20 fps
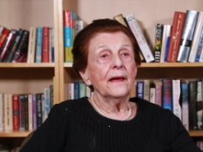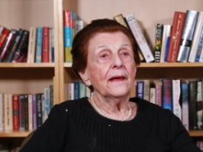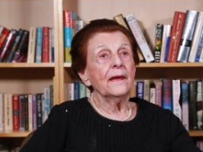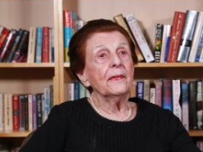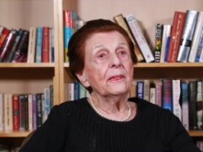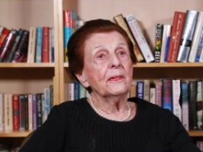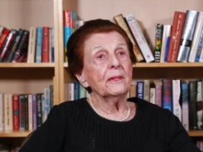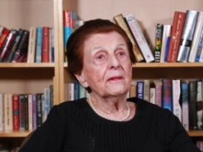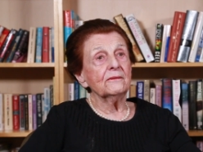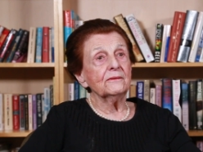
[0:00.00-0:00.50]

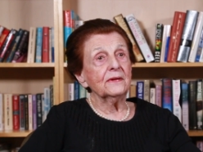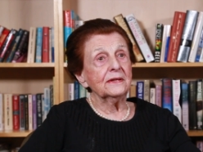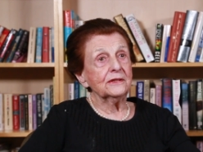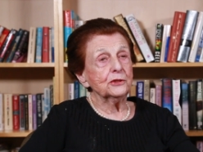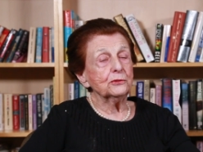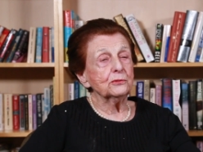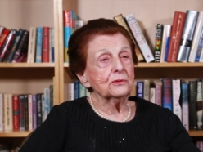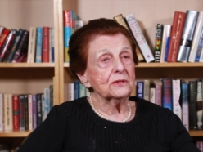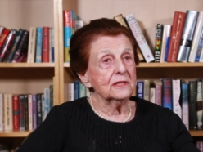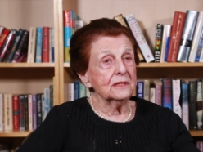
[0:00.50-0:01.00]
and
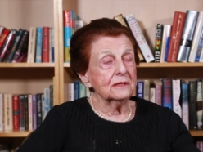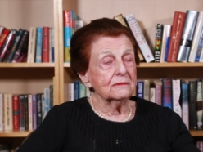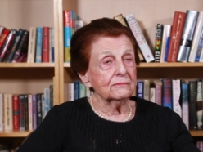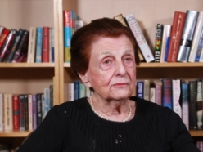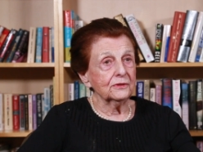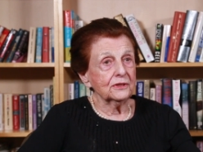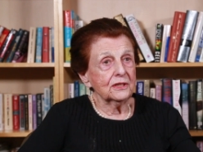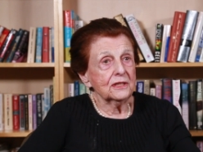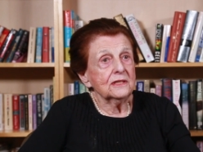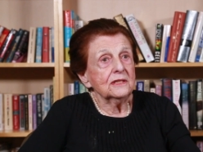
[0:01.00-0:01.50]
wanted to see
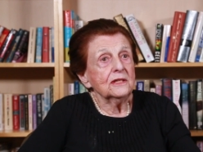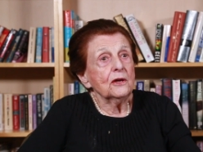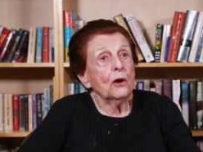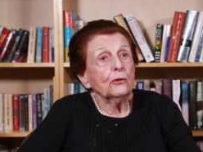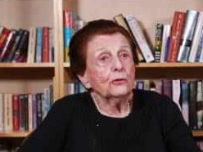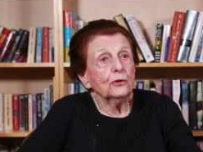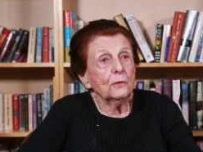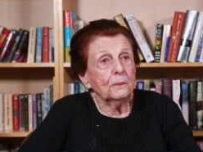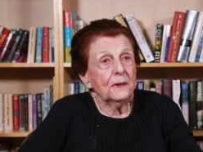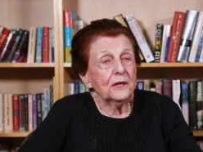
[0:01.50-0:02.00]
what is the
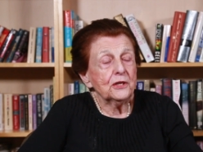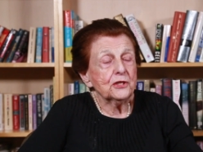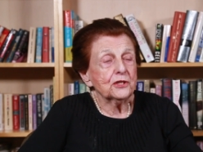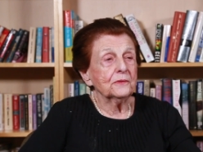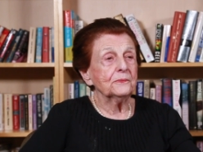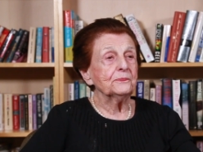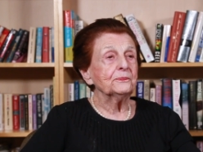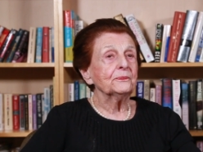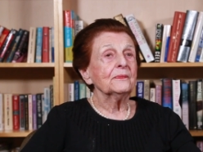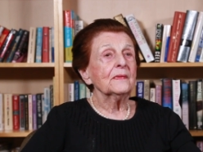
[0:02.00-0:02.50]

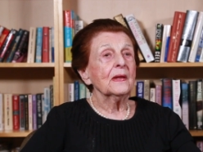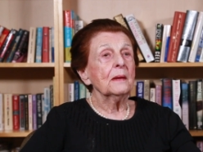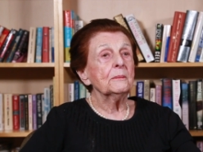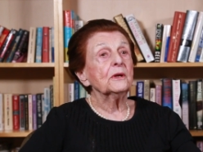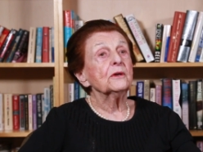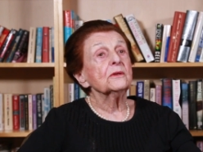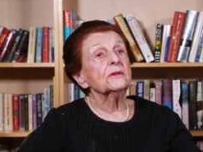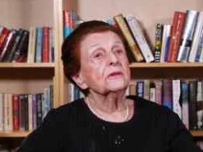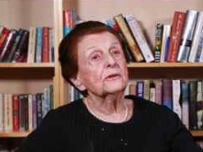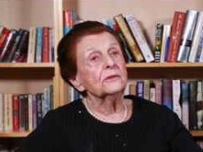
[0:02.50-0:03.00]
occupation.
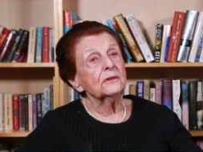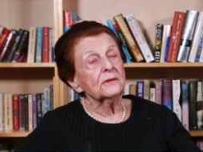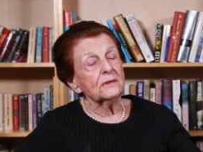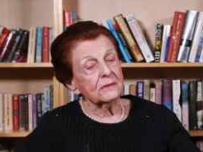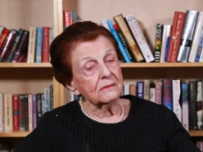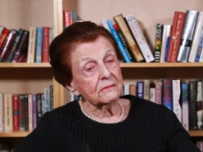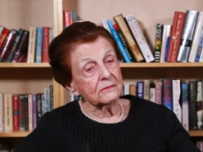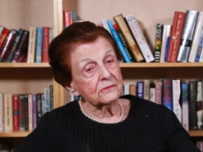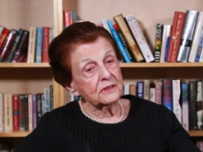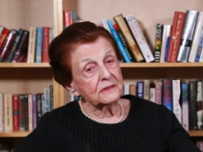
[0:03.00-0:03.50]
Because, you know,
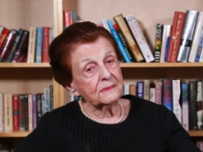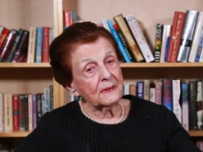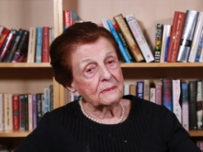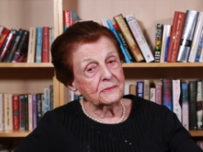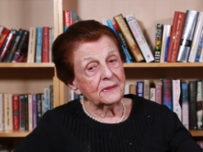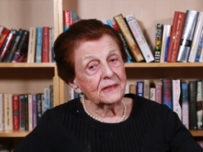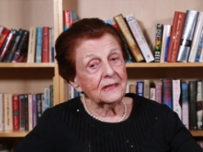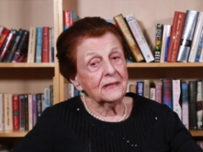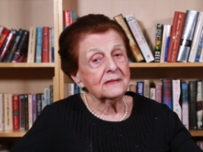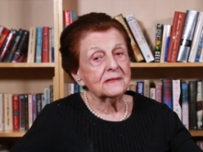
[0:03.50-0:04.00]

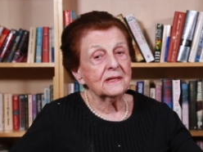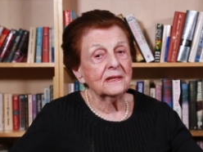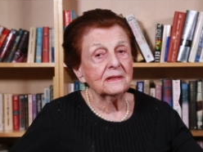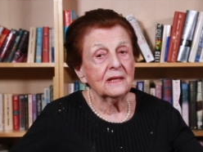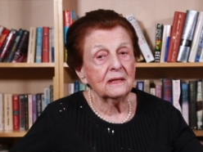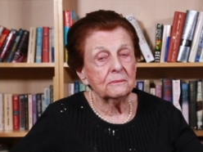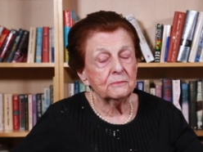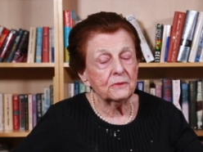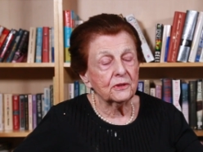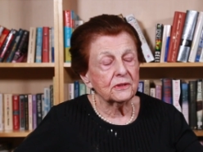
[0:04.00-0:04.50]
I'm telling
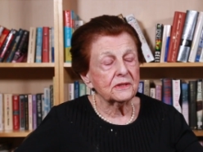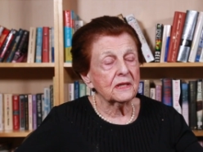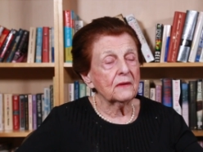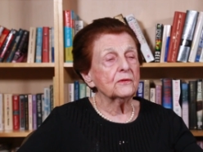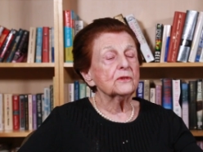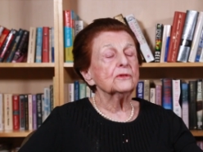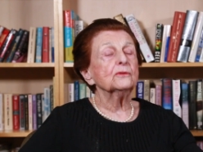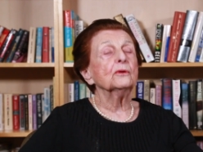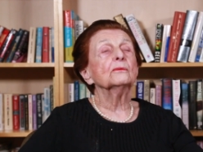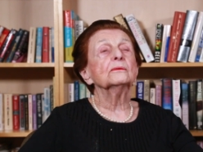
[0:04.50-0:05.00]
that because I
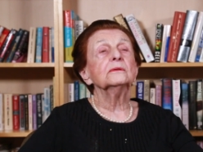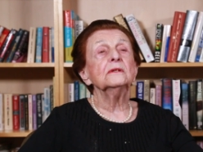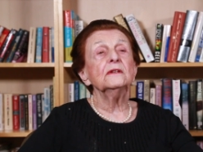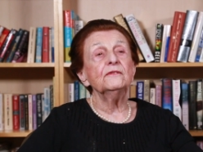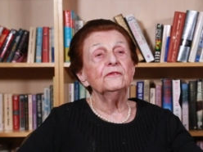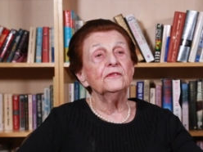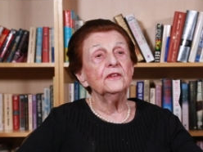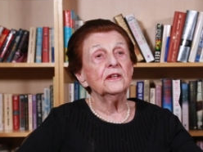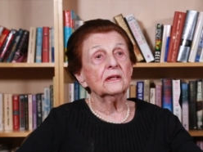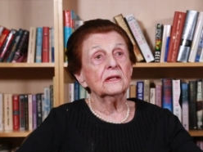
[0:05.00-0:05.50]
was totally
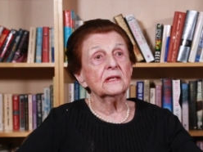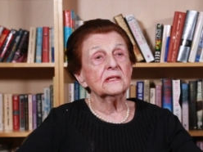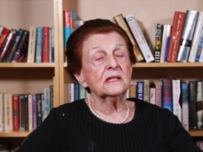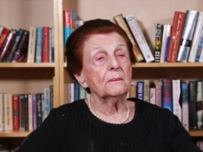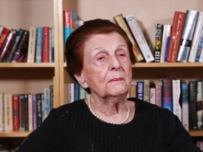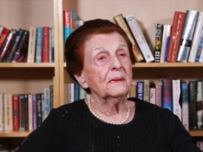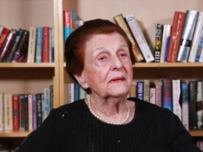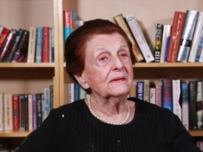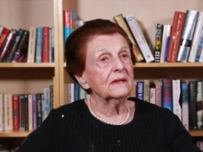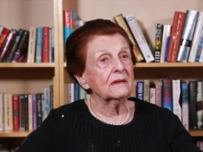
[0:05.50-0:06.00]
fearless.
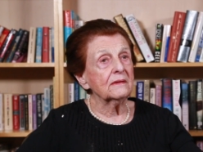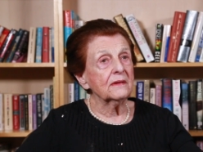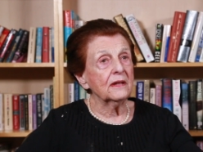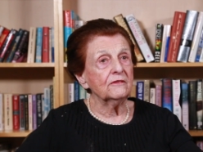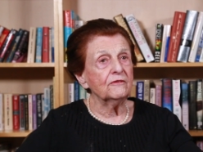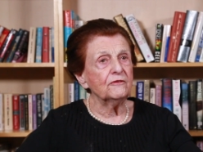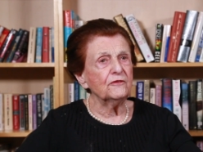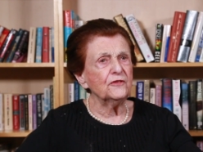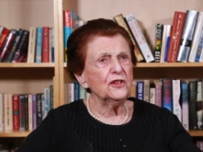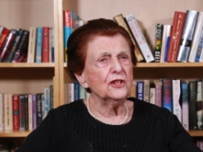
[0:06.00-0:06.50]
Up until
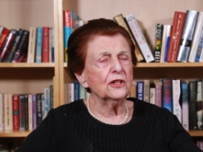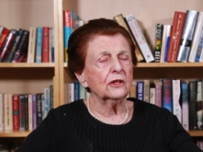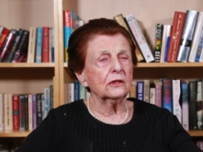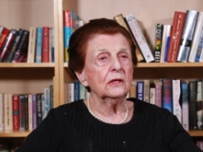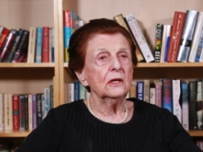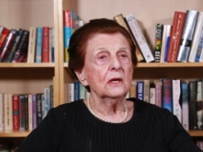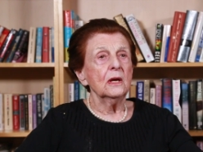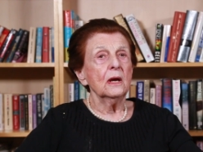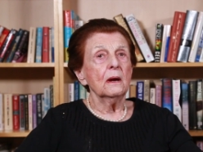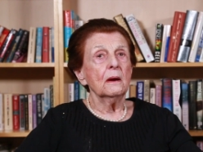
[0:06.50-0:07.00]
then,
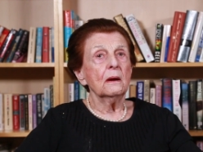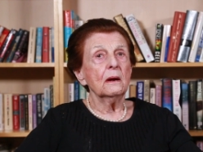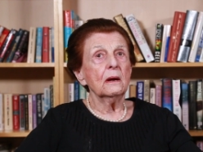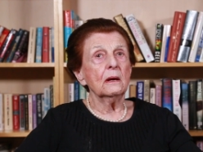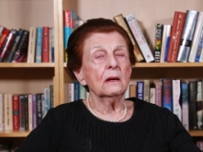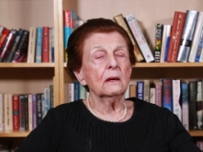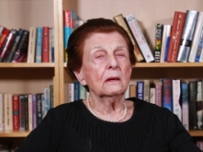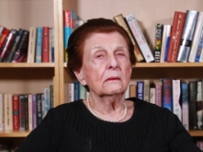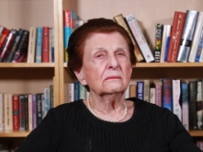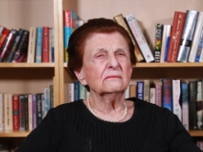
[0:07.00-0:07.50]
fear
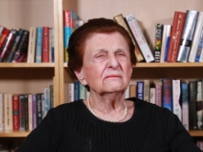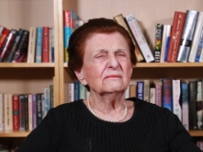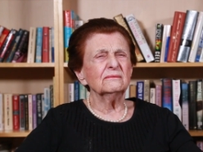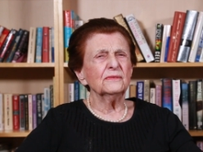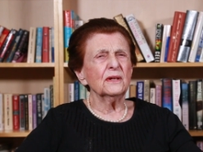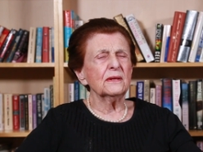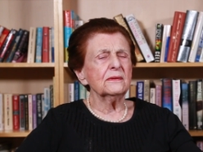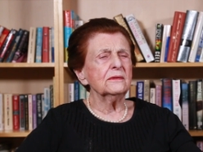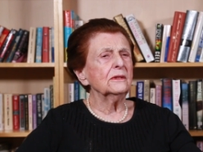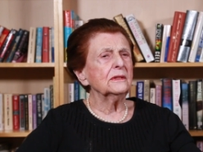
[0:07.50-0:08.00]

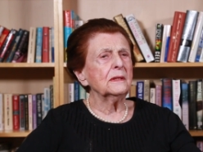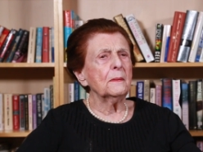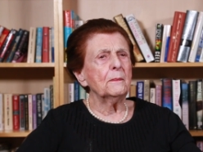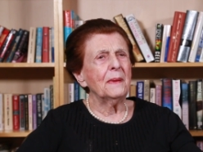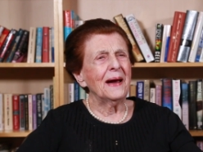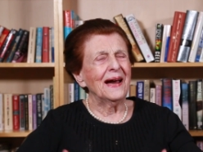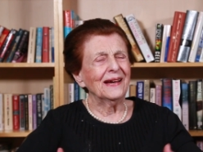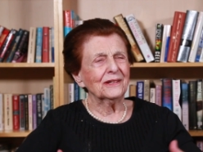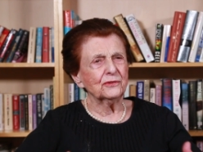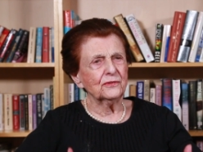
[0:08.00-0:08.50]
was not a
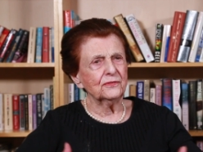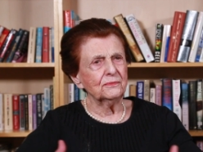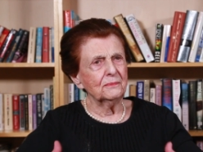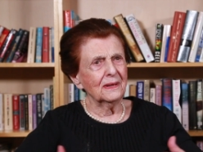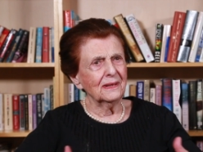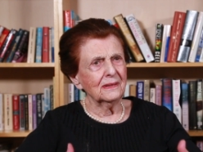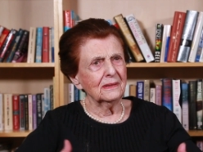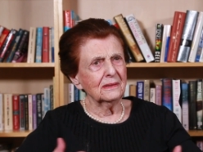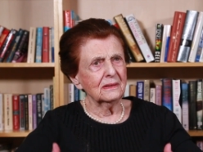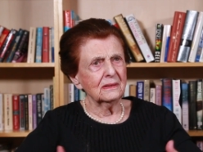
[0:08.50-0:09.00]
part of
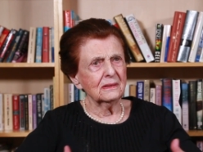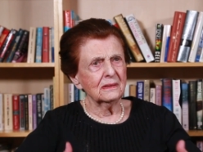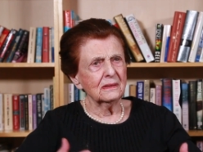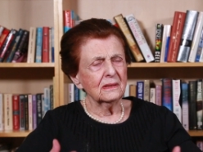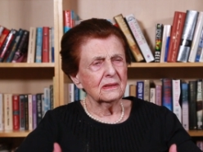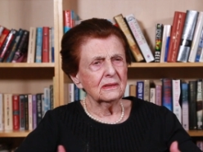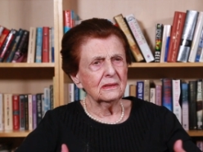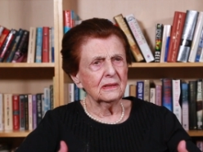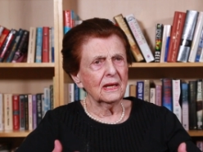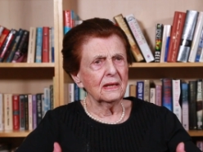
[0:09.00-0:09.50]
my
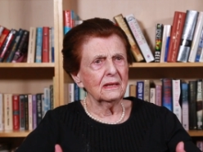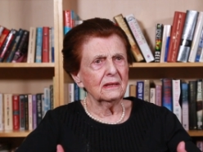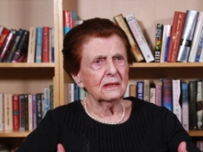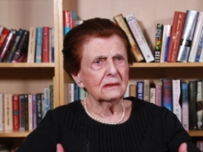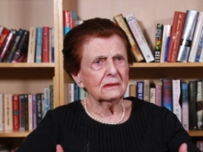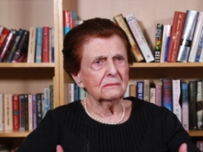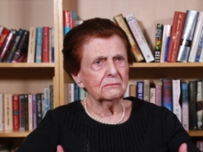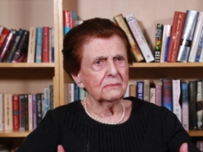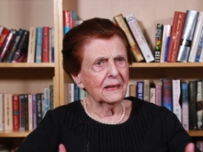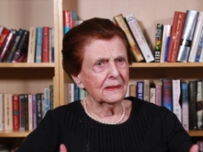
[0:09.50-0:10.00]

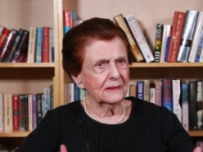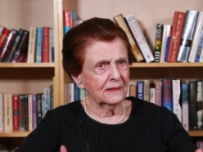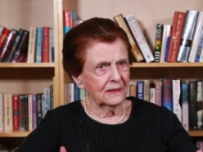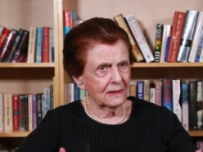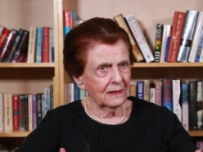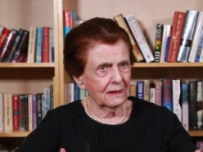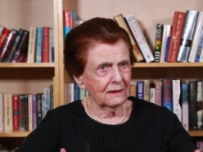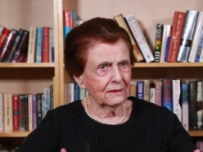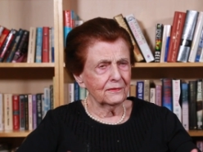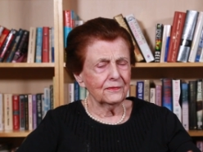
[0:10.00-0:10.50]

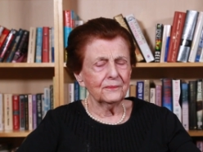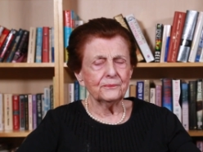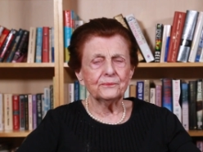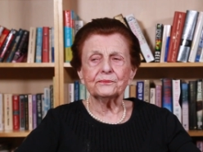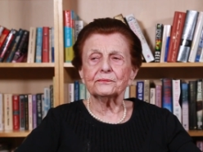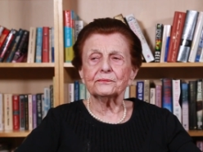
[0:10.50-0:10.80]
day-by-day life.